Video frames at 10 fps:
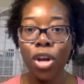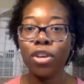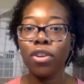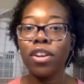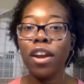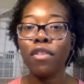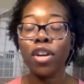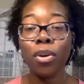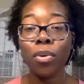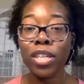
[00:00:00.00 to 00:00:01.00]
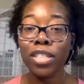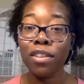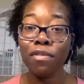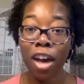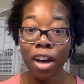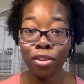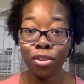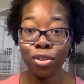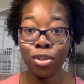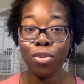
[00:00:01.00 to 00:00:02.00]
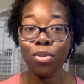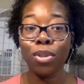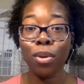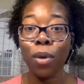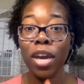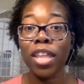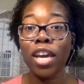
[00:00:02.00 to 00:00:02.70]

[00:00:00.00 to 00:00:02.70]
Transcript: They're mm-hmm. never going to value you the way mm-hmm.